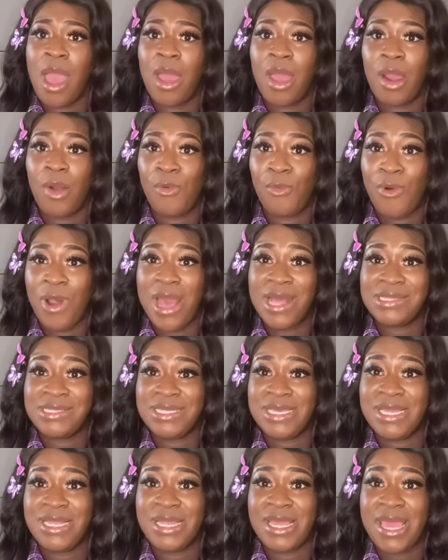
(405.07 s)
what I
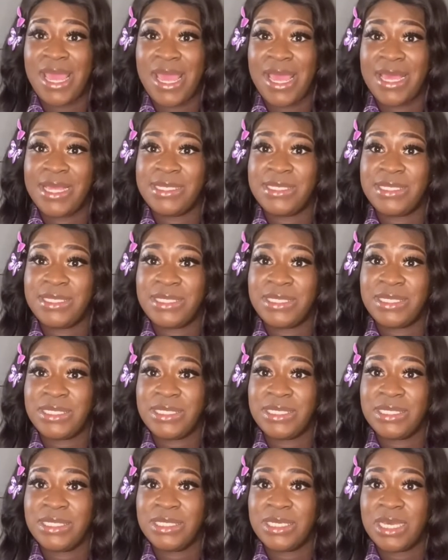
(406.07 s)
did is
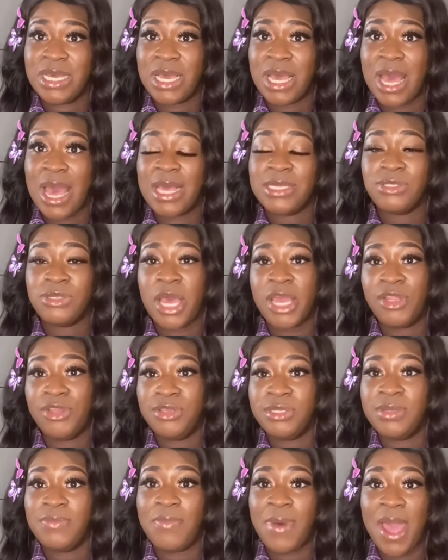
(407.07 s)
I started
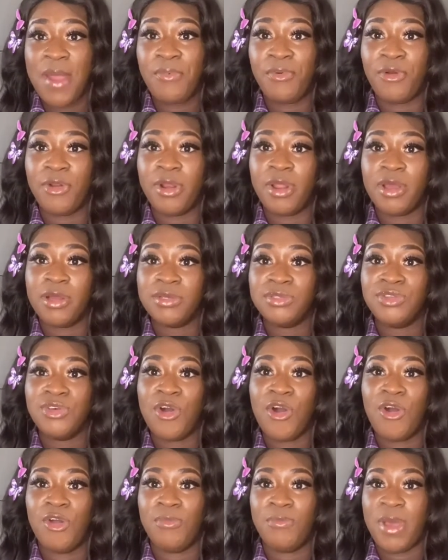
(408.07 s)
using my product
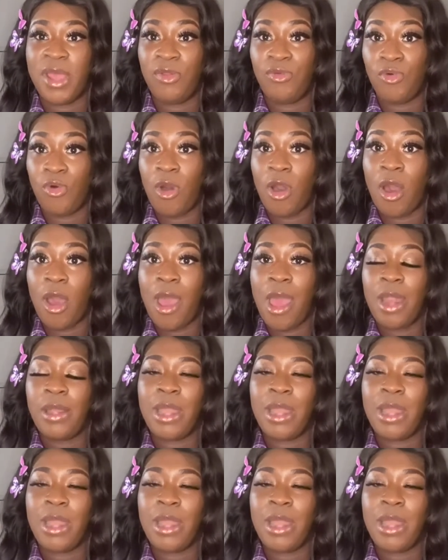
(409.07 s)
on my daughter.